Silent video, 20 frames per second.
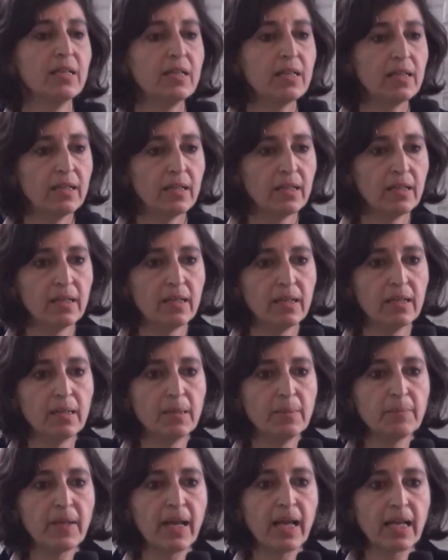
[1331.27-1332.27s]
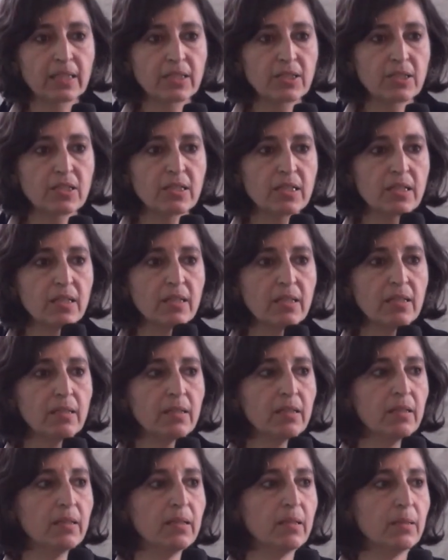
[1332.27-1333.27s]

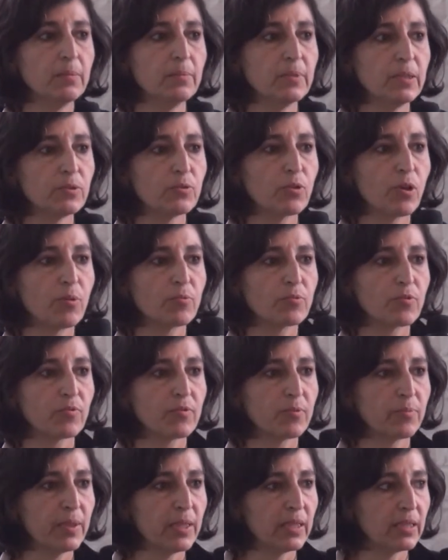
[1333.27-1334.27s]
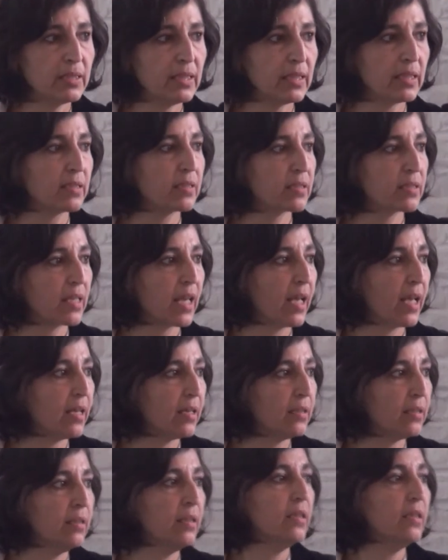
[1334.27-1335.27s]
in terms of the building
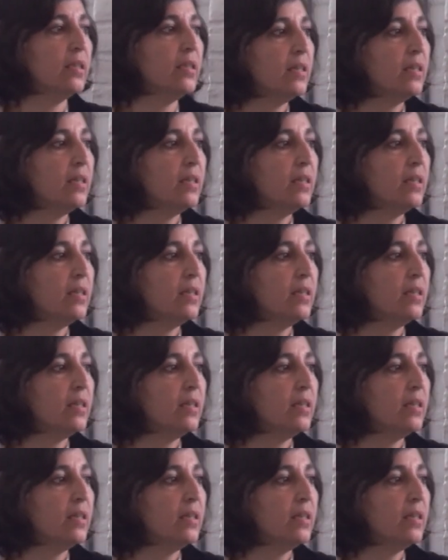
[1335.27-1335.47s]
scale,